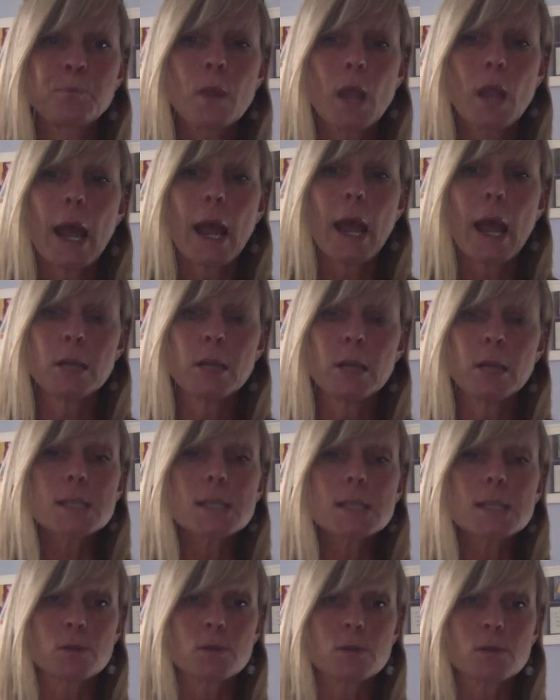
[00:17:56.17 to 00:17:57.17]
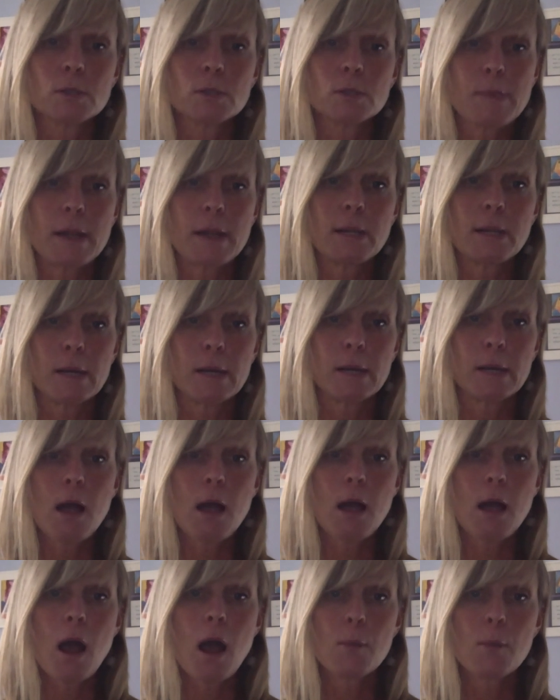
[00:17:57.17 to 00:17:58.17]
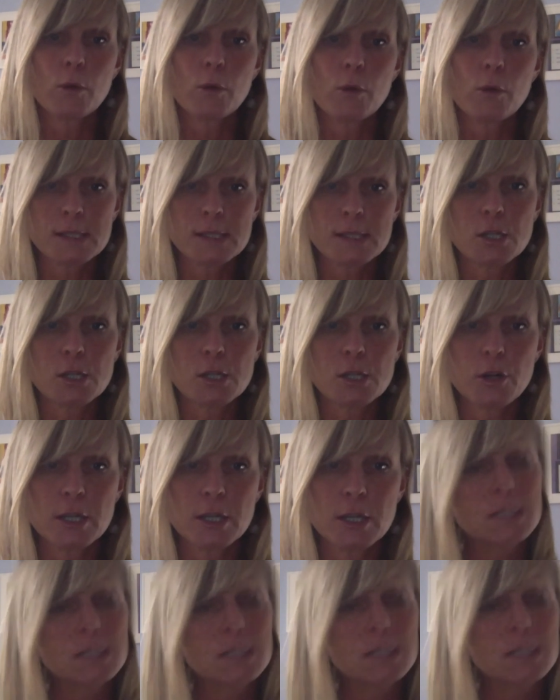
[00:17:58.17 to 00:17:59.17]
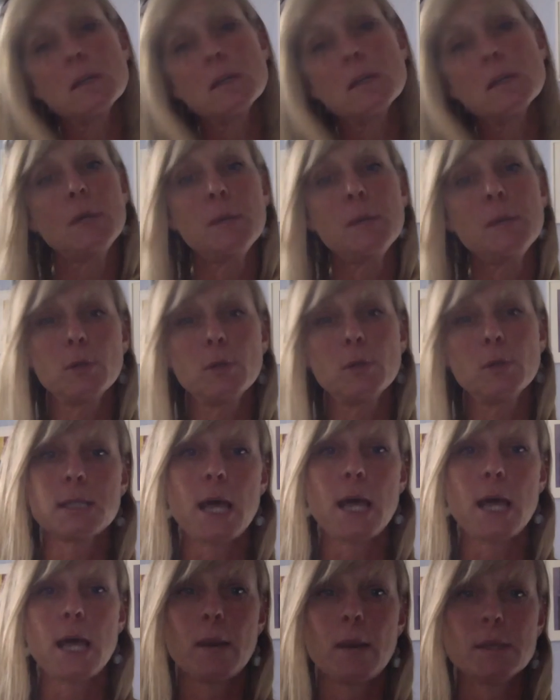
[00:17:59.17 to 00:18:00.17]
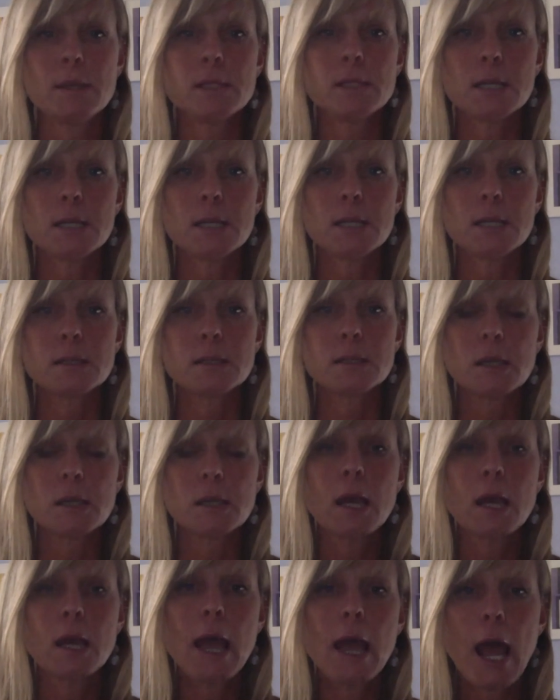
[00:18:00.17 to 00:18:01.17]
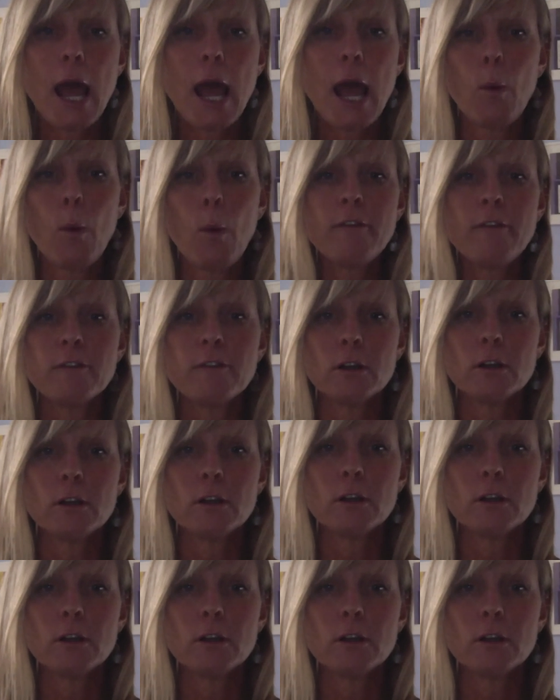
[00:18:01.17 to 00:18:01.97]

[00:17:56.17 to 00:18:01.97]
and because I was only spending my time with the serious people inside of my business. However,